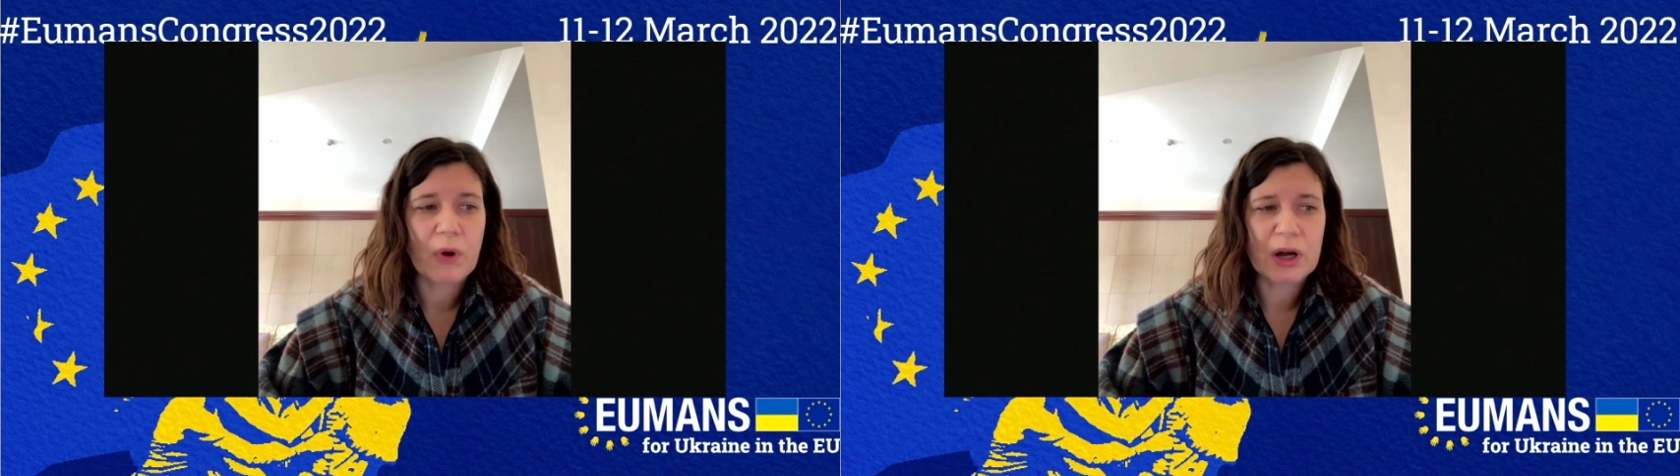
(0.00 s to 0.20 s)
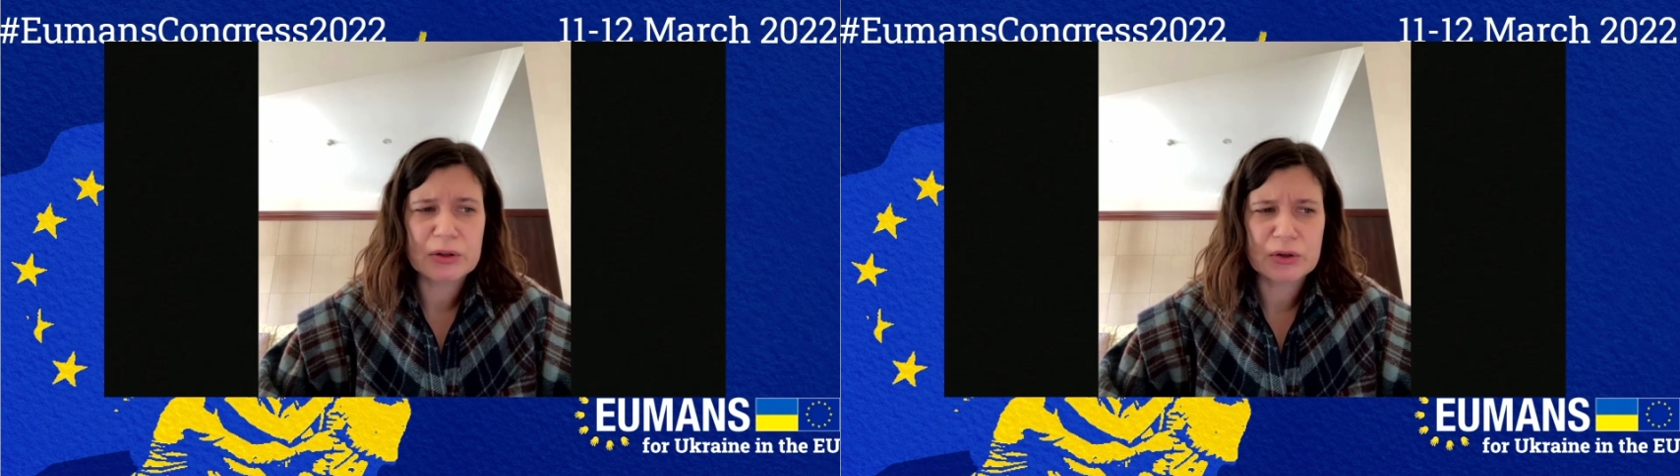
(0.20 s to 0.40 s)

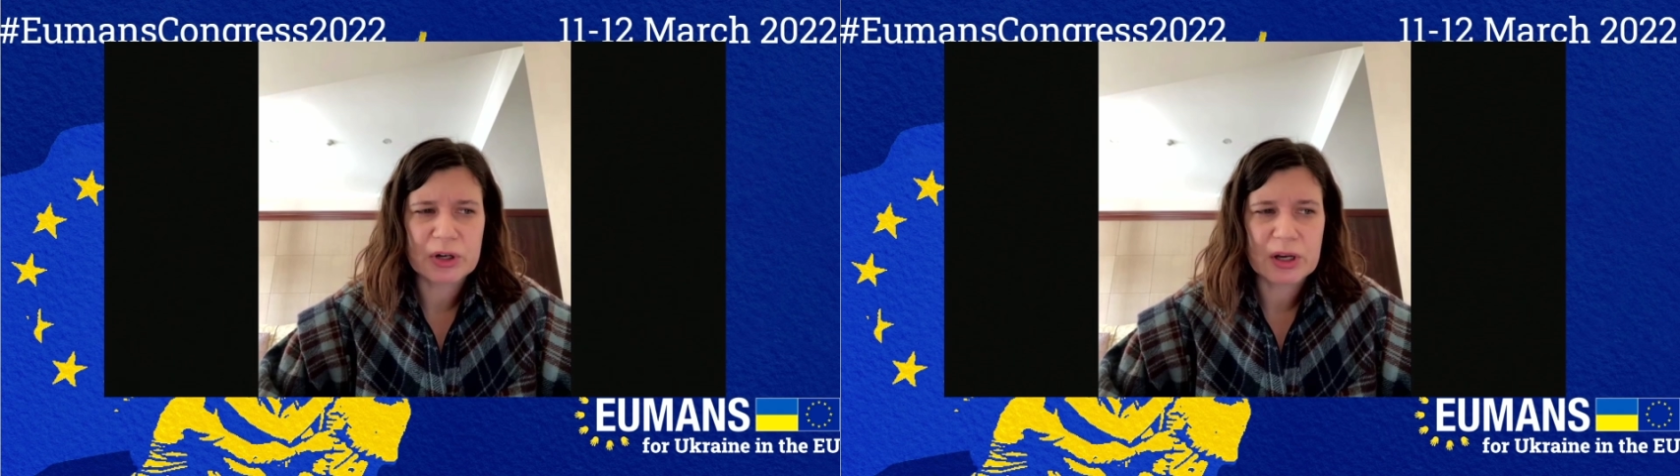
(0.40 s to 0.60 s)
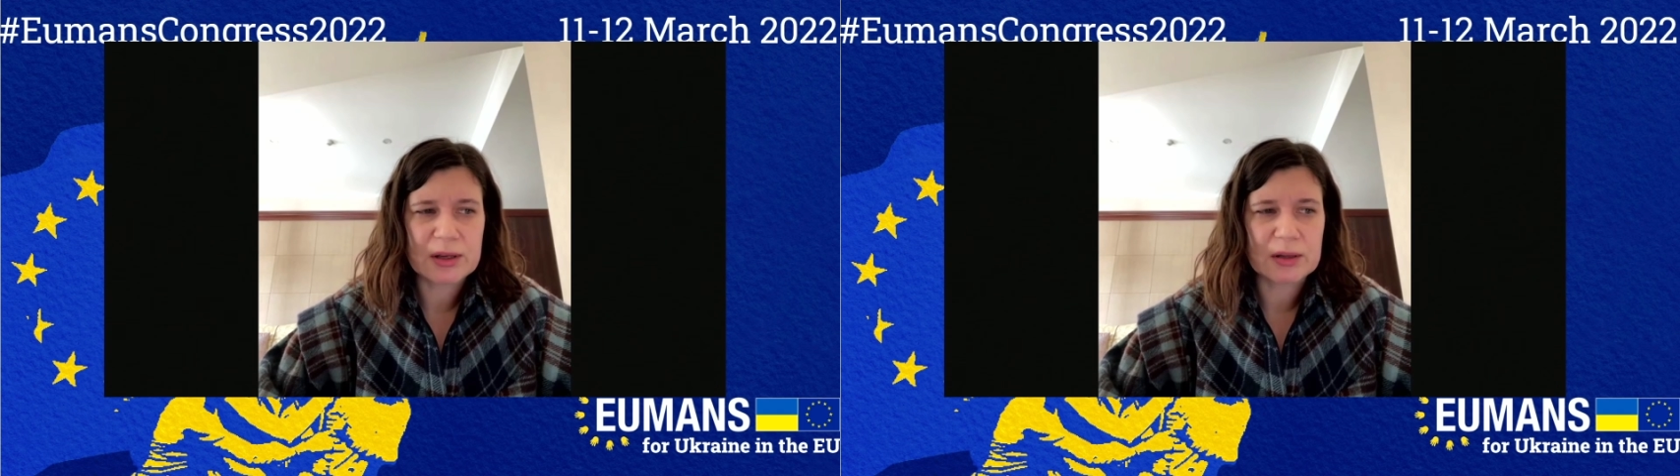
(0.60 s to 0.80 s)
While
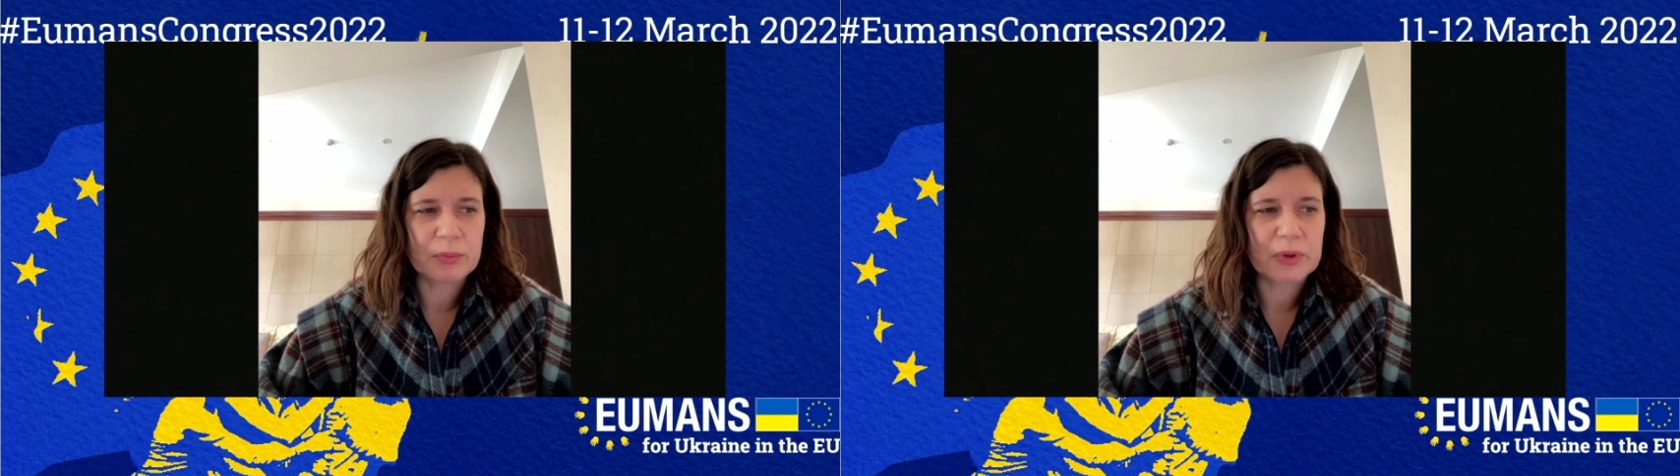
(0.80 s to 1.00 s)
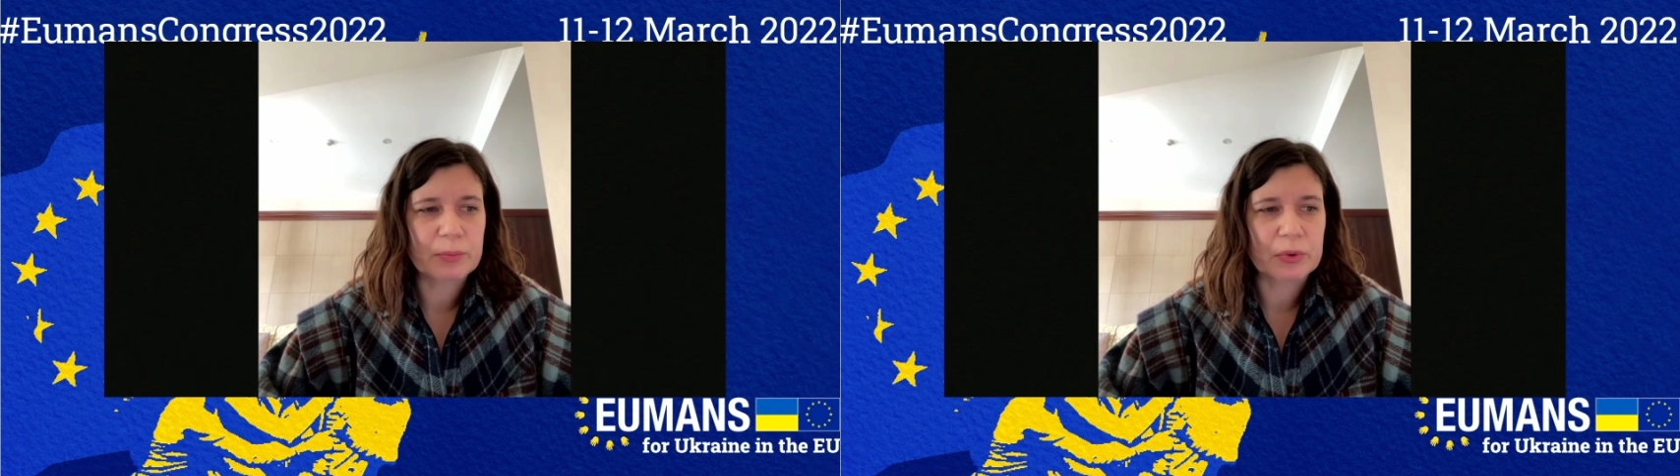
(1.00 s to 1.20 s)

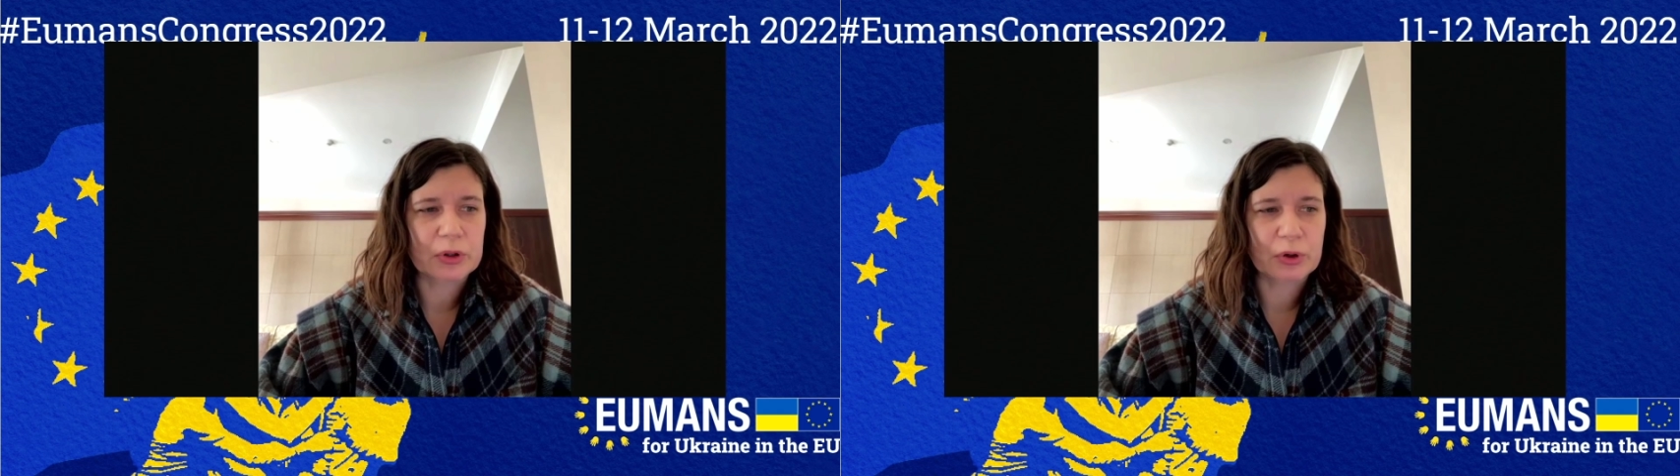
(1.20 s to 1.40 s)
Ukrainian people,